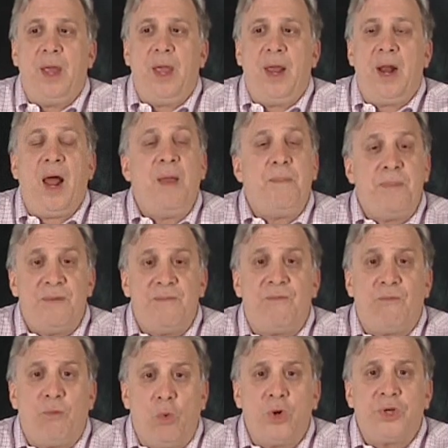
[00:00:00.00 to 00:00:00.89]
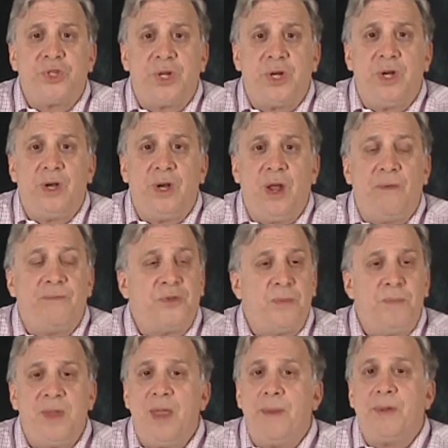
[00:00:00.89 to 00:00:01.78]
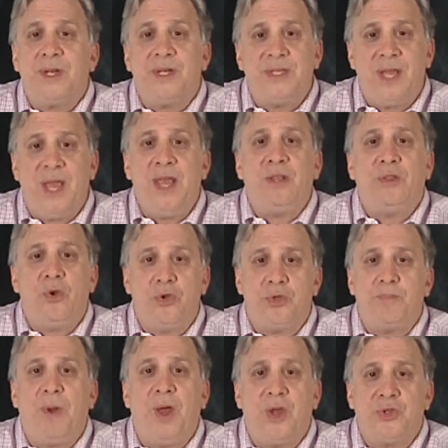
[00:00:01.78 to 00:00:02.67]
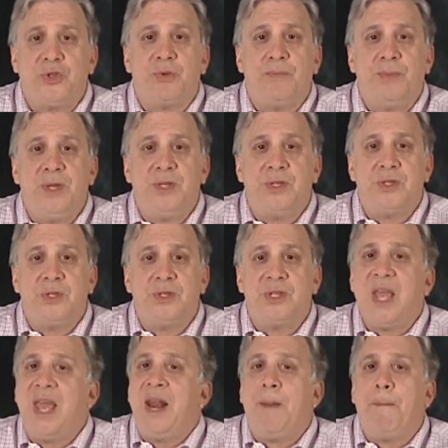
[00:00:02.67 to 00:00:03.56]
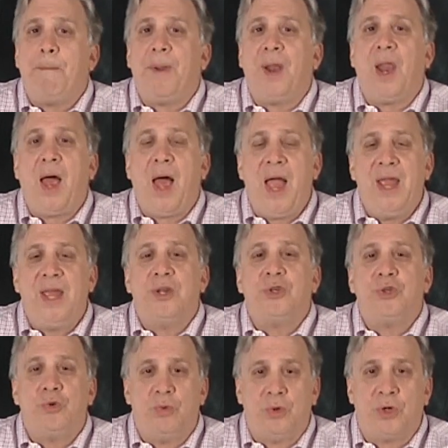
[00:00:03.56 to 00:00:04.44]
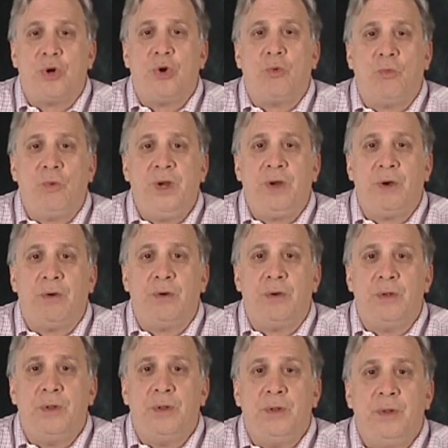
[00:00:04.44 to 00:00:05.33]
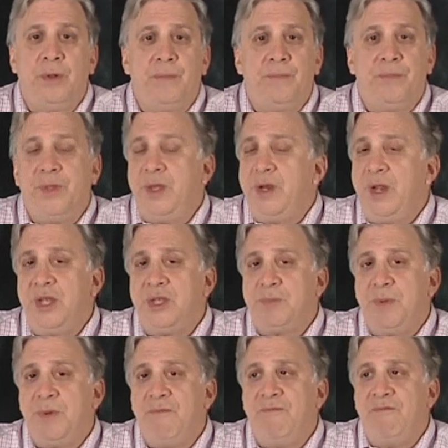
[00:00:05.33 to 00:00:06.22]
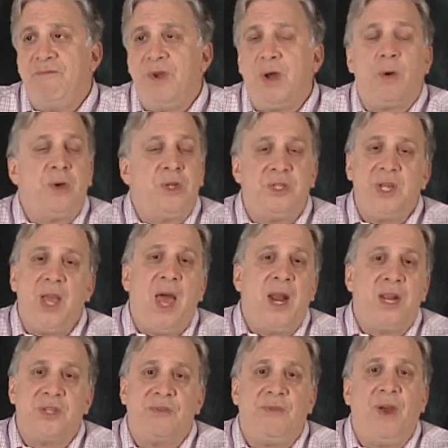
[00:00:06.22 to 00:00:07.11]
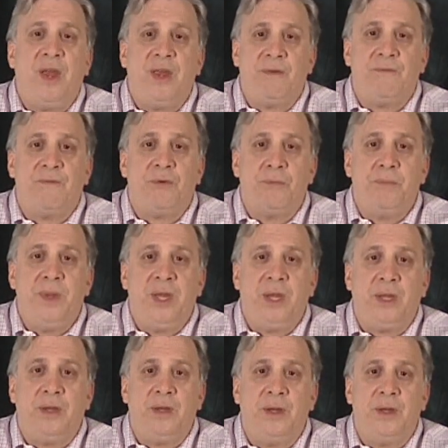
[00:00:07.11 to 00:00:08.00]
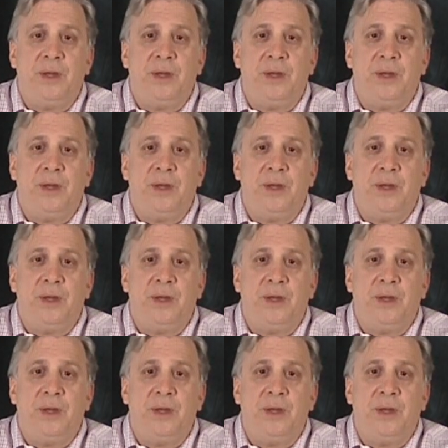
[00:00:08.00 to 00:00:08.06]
And I've been fortunate enough to be able to take those puzzle pieces and apply it to a career that has been very satisfying for me.